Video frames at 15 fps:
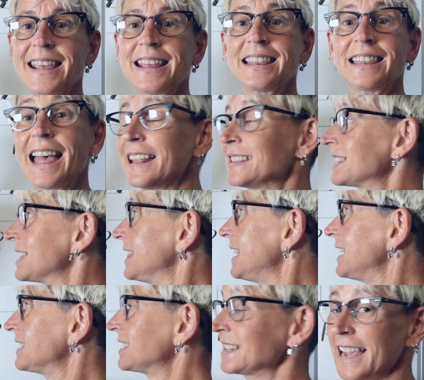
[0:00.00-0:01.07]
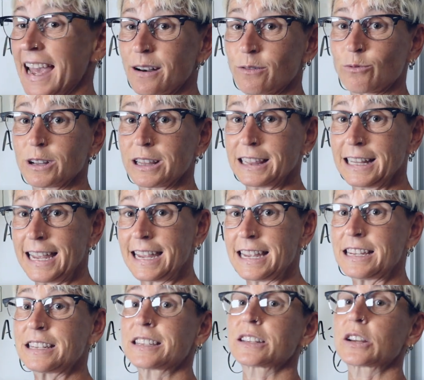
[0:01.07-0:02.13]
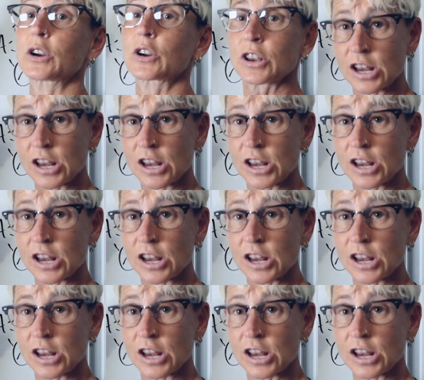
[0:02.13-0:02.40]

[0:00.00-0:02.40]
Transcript: It lets this get released